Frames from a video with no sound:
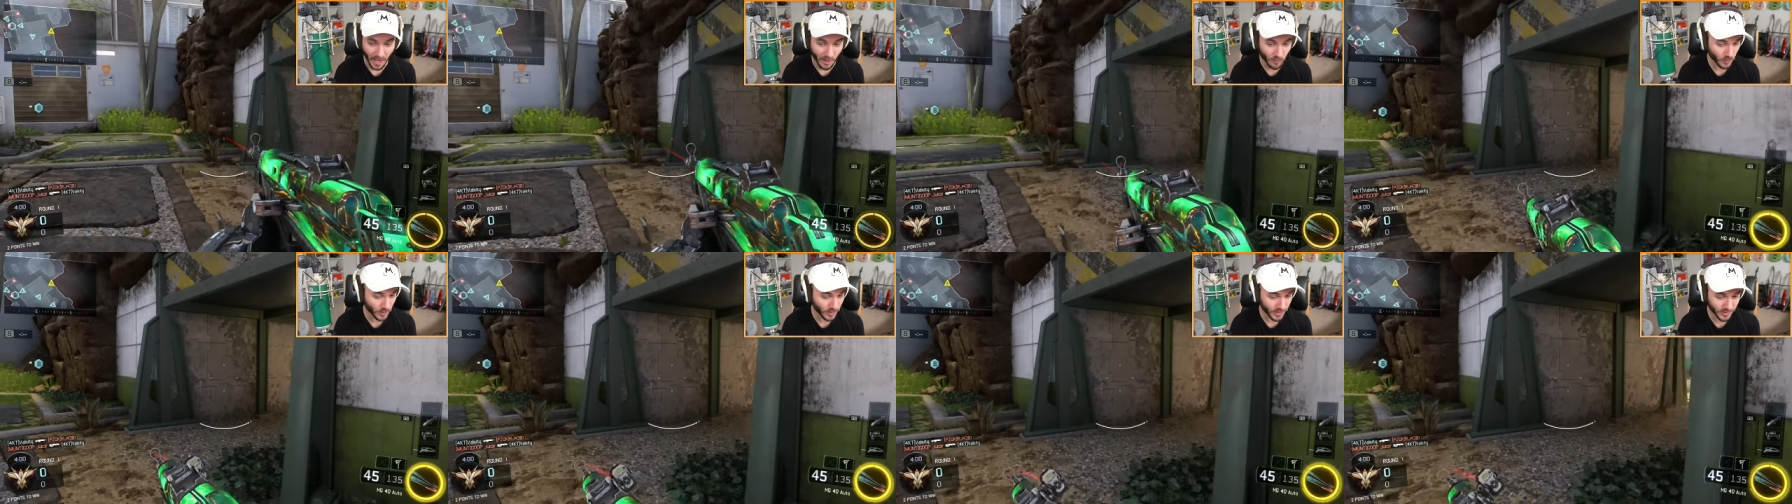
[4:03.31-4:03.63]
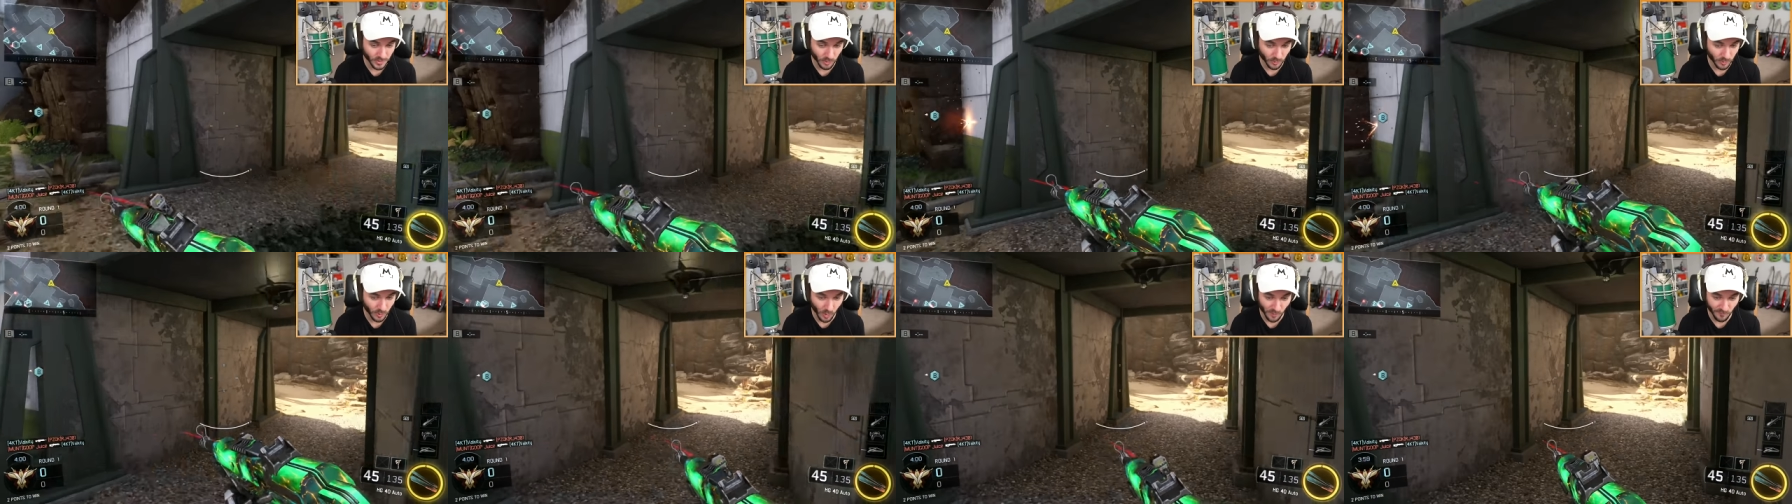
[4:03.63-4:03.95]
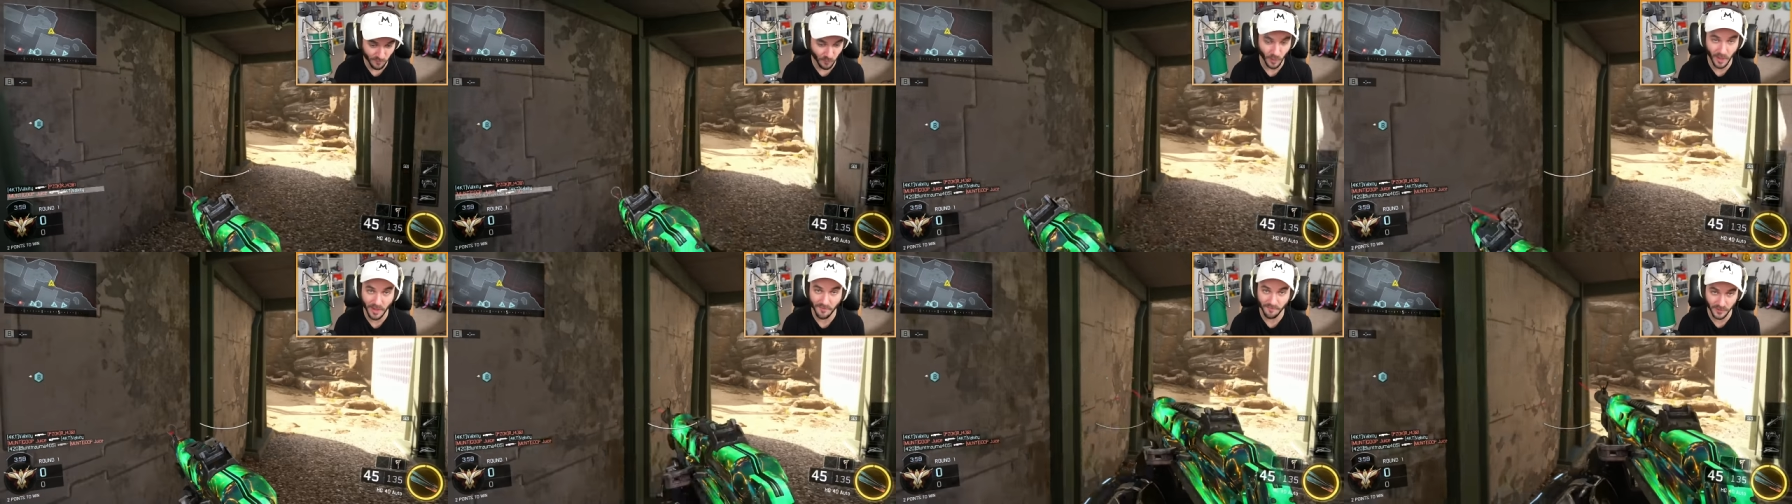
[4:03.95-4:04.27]
really don't know
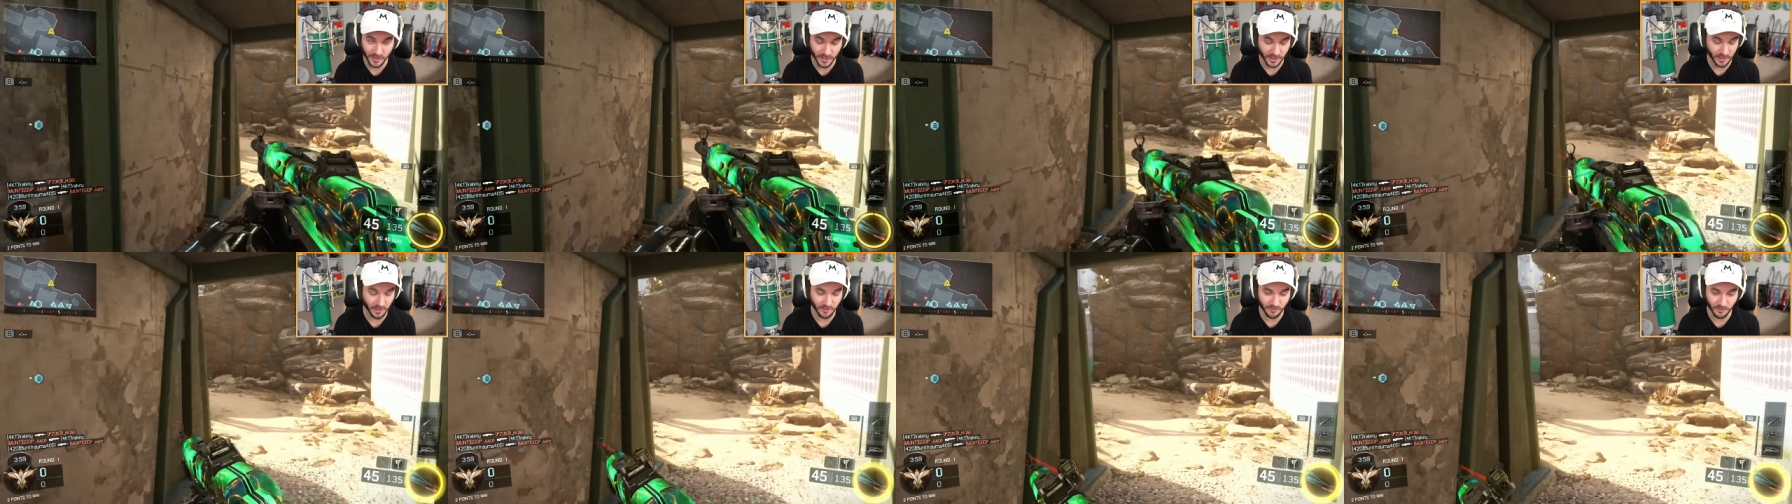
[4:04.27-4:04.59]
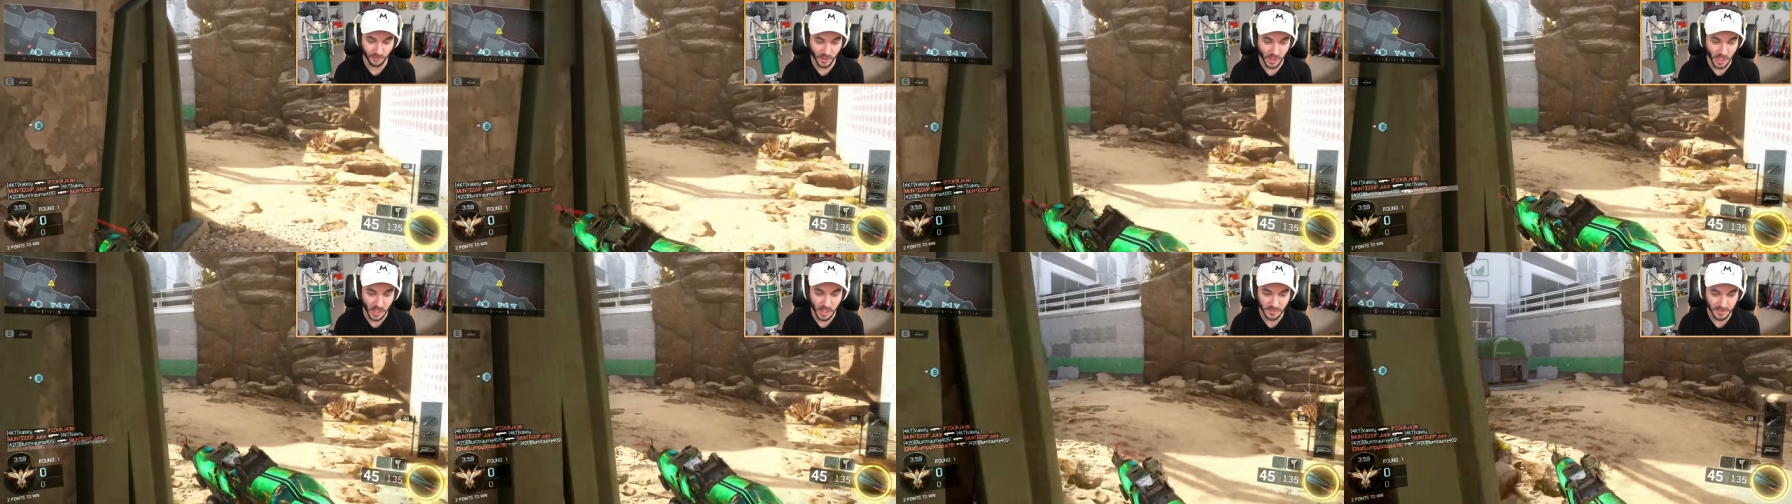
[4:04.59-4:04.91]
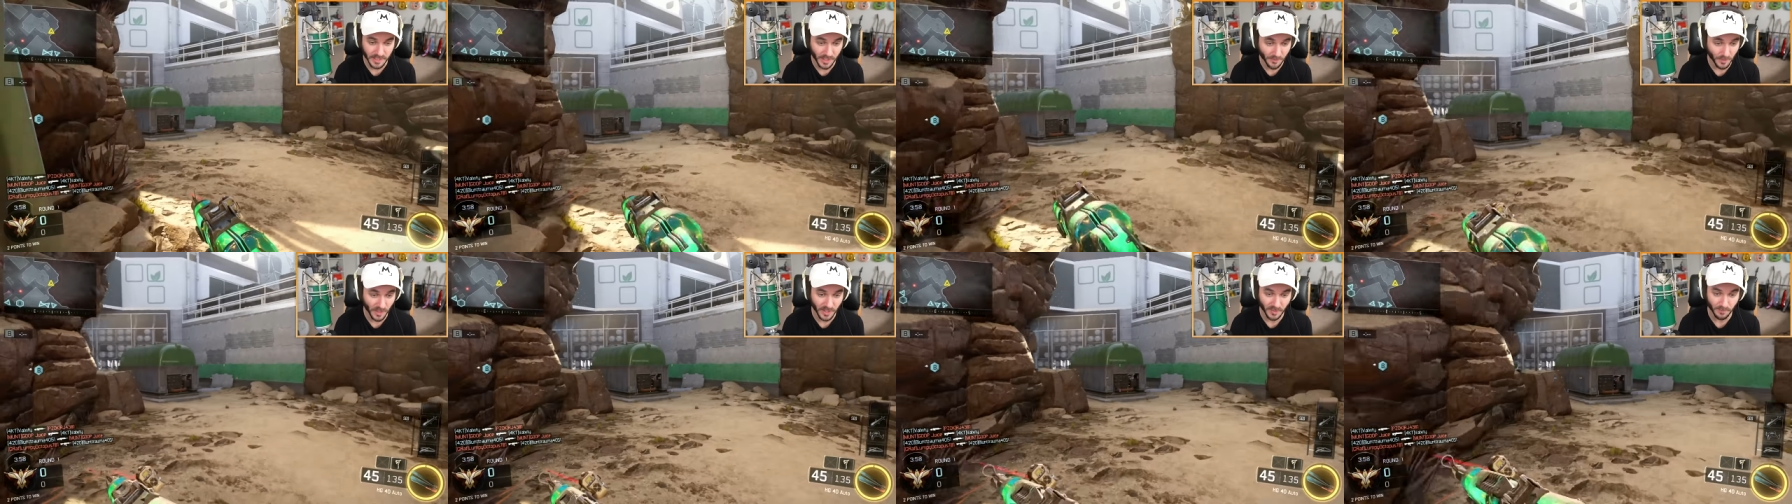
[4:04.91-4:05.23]
if we'll ever get another COD
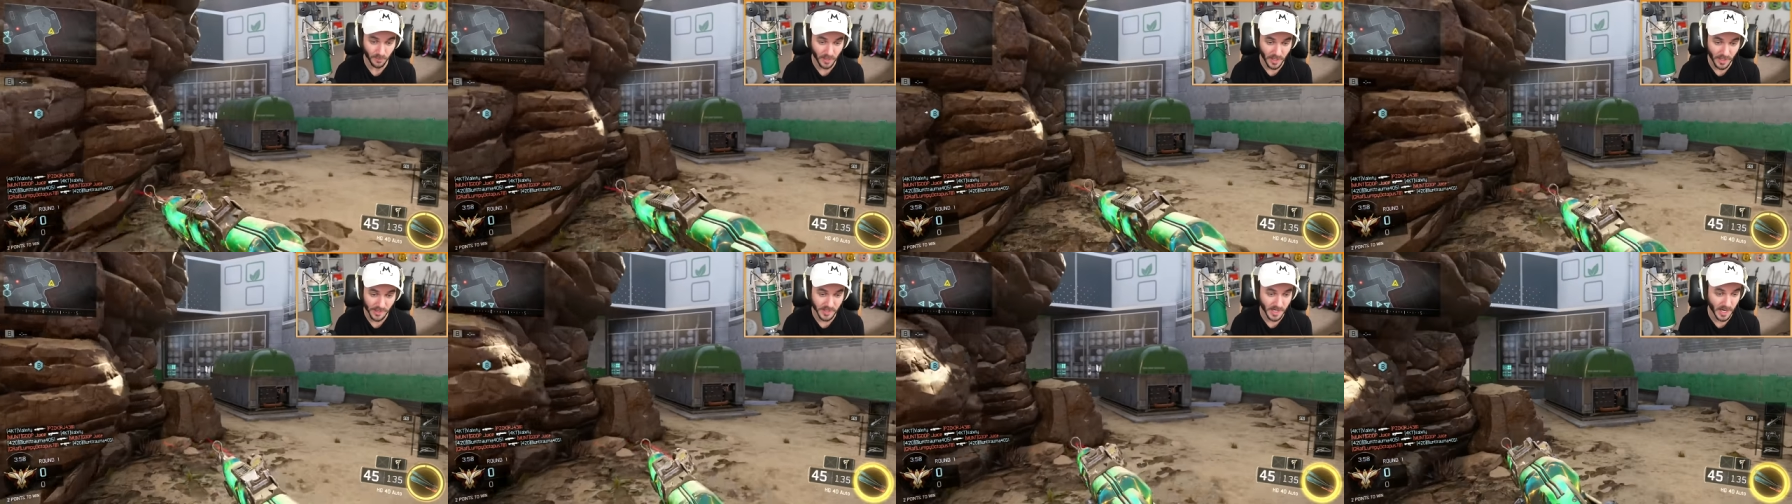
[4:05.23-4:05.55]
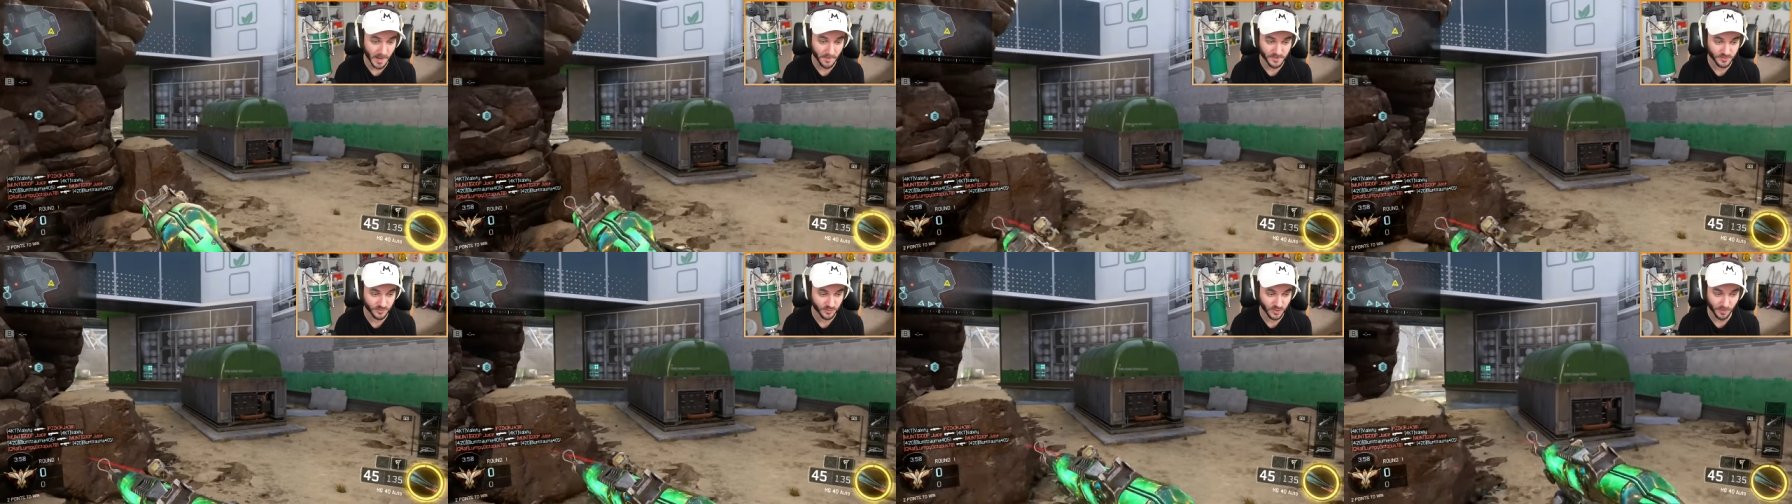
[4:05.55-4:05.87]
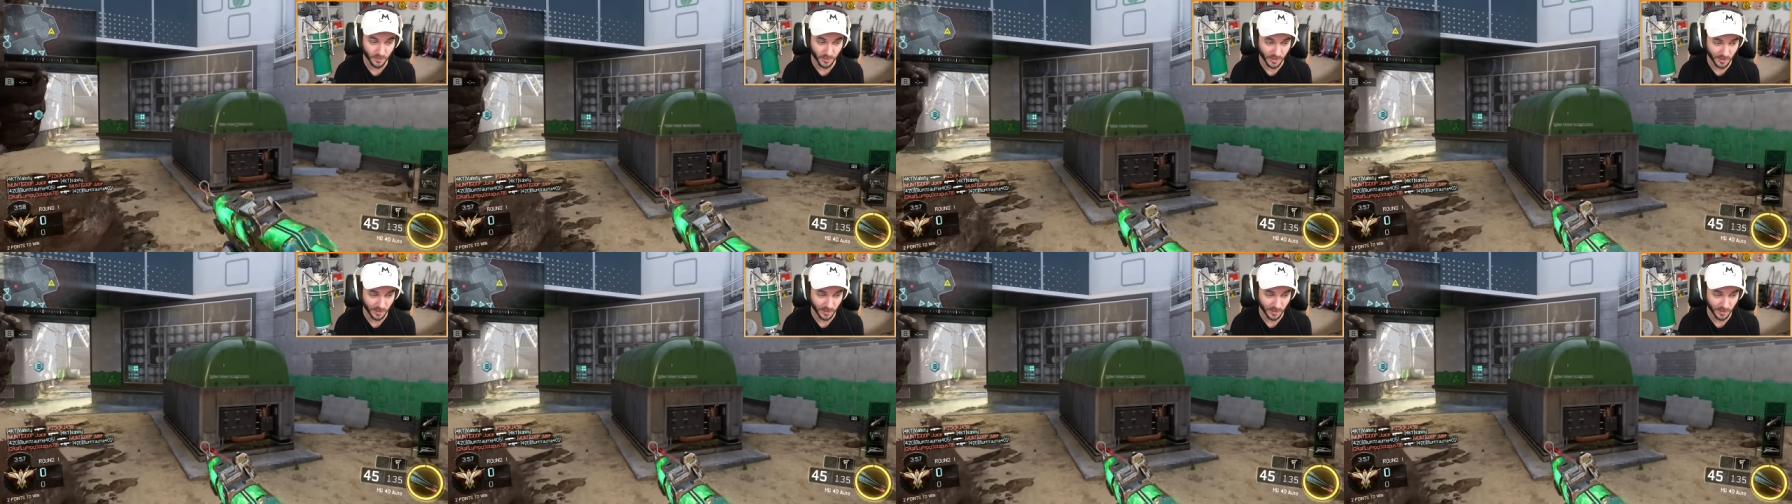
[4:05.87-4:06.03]
game like Black Ops 3,